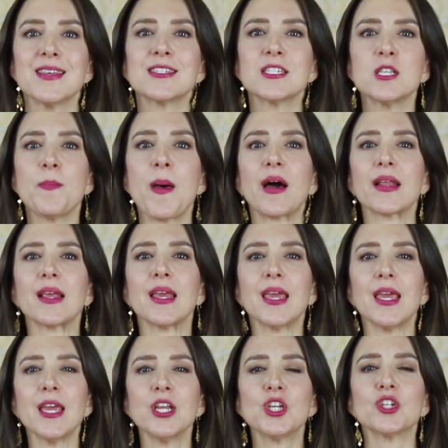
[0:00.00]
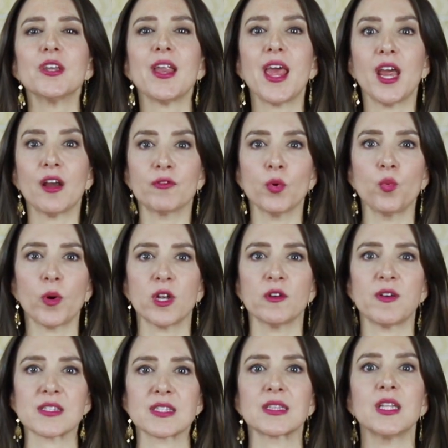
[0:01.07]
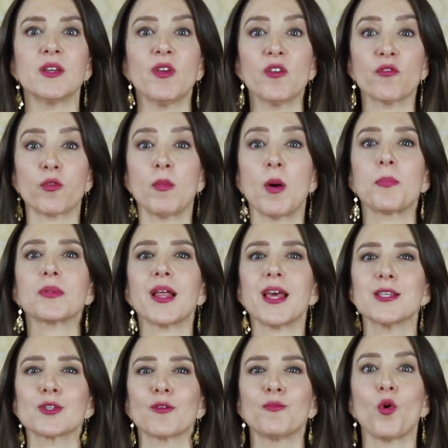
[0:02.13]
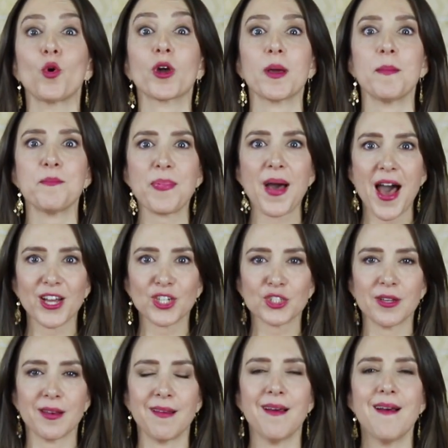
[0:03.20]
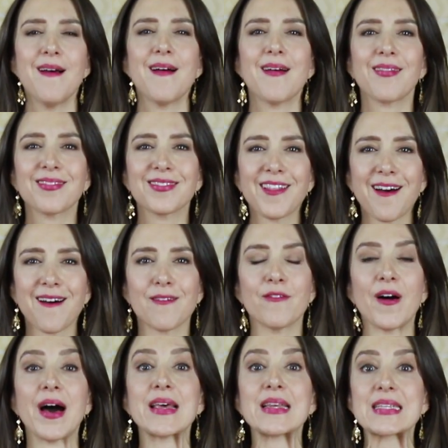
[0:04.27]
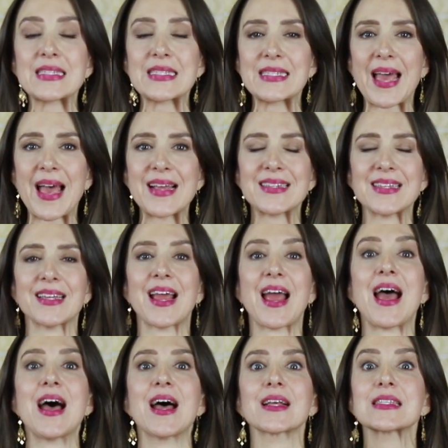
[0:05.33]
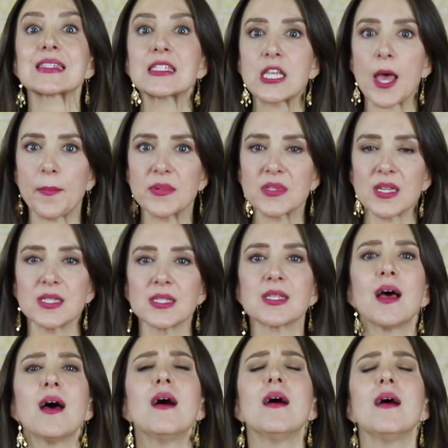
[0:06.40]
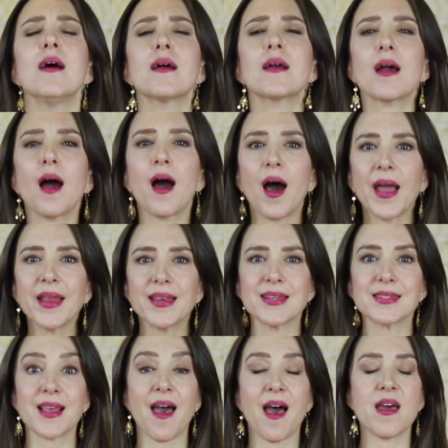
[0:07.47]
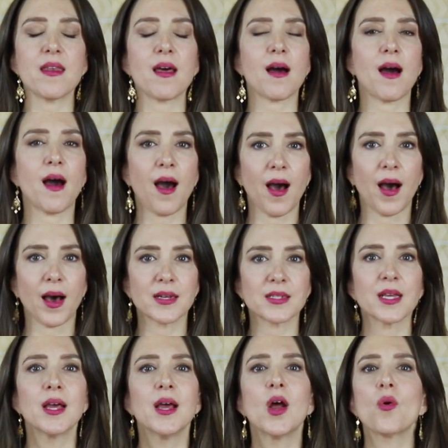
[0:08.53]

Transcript: This is about each and every one of us living from a place of more compassion, love, understanding, acceptance, kindness, and heart.